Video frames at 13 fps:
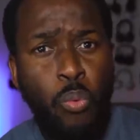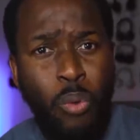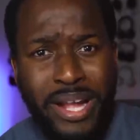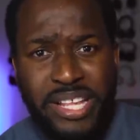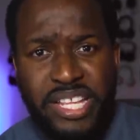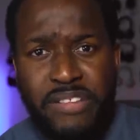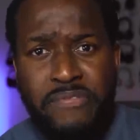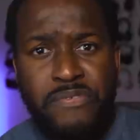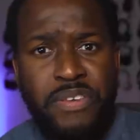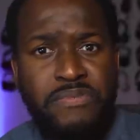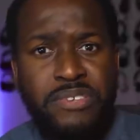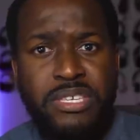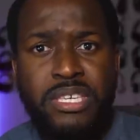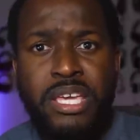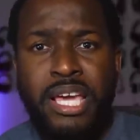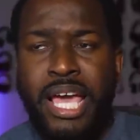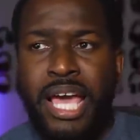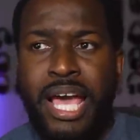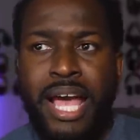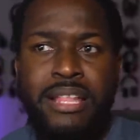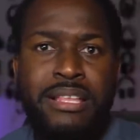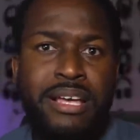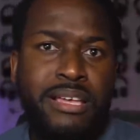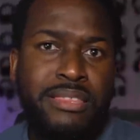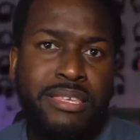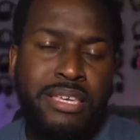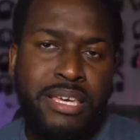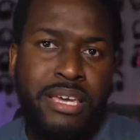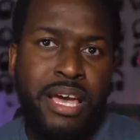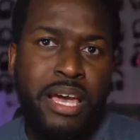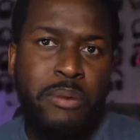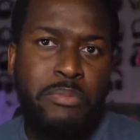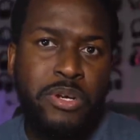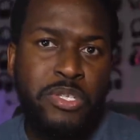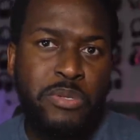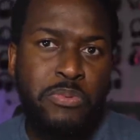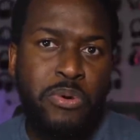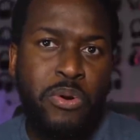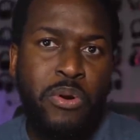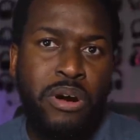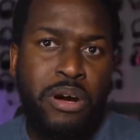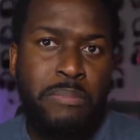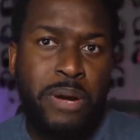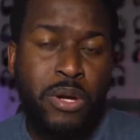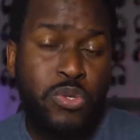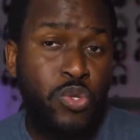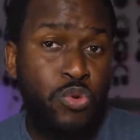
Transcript: 150 and the AirPods Pro are about